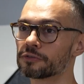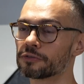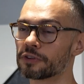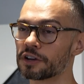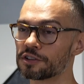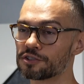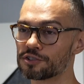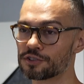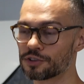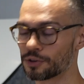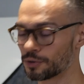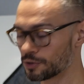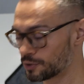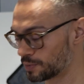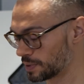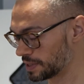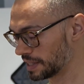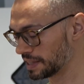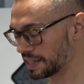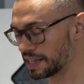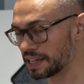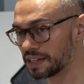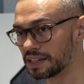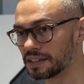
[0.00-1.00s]
French toast
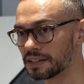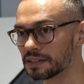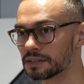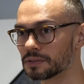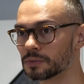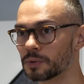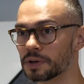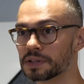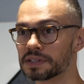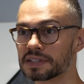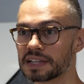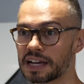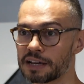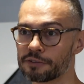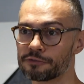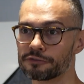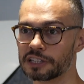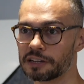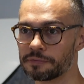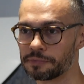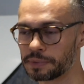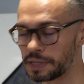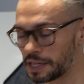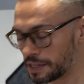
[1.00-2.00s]
with a lid once I
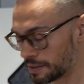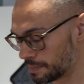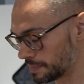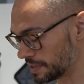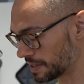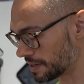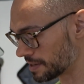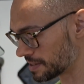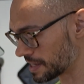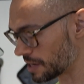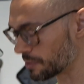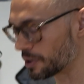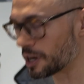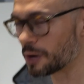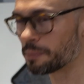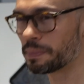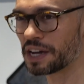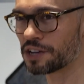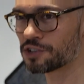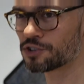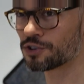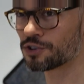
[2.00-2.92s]
flipped it because I want to make